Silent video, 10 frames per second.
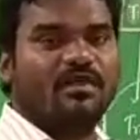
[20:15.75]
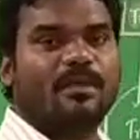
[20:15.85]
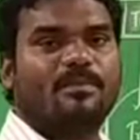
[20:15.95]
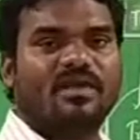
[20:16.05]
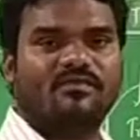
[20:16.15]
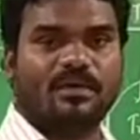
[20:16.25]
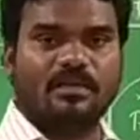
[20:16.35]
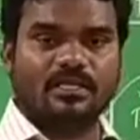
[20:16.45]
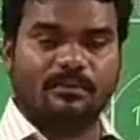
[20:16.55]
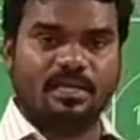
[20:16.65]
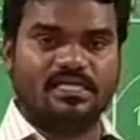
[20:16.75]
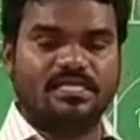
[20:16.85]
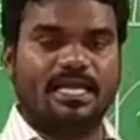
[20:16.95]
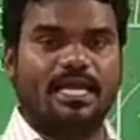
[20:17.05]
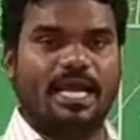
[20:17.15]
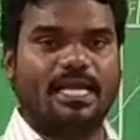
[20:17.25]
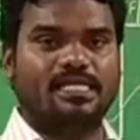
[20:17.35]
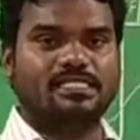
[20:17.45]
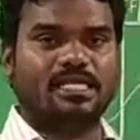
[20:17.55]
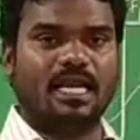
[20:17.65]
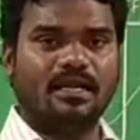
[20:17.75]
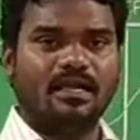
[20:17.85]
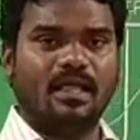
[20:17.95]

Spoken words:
we are performing the BCD addition,